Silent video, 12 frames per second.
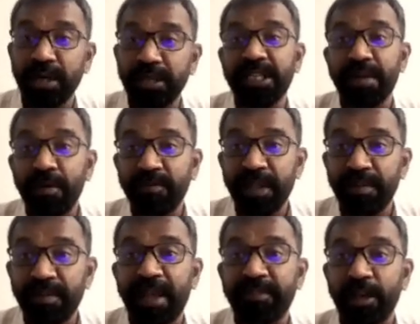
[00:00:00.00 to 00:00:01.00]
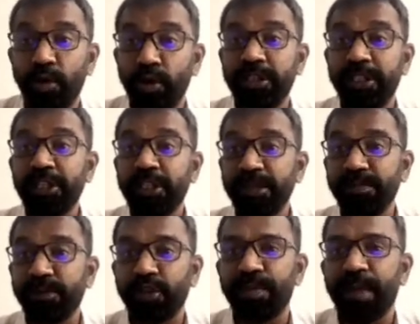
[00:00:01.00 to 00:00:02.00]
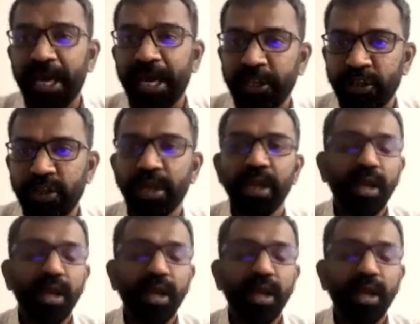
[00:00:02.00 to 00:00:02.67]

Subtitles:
And some of them have their own systems to manage.